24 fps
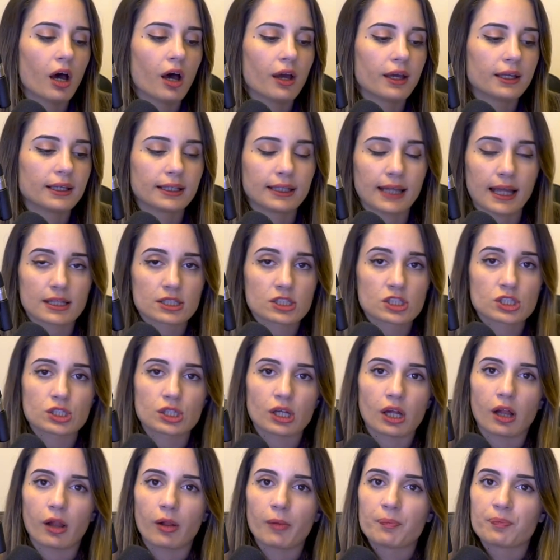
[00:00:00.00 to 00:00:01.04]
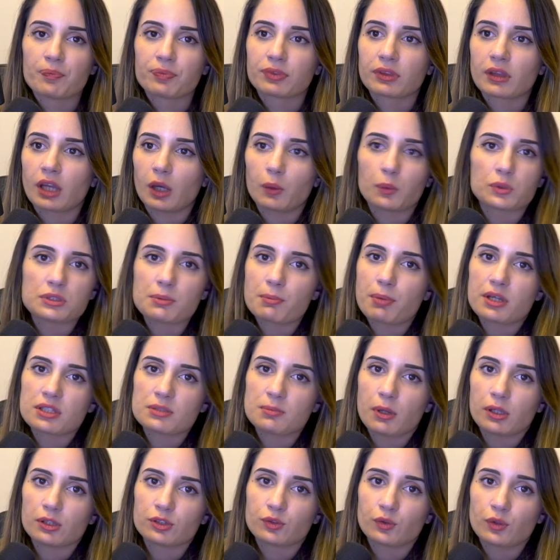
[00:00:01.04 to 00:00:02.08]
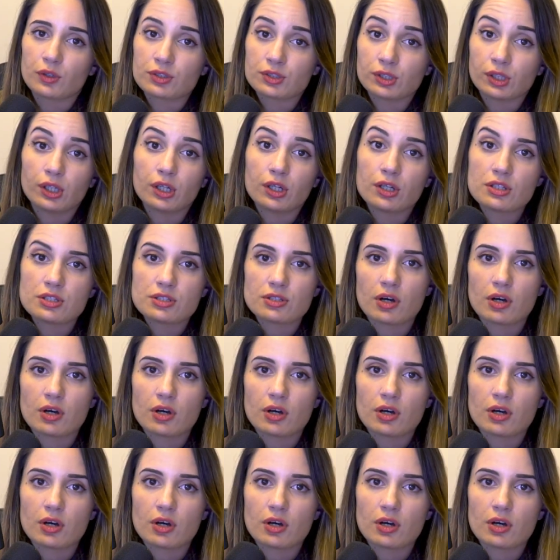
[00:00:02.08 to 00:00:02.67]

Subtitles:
in a nutshell, it was impossible to return.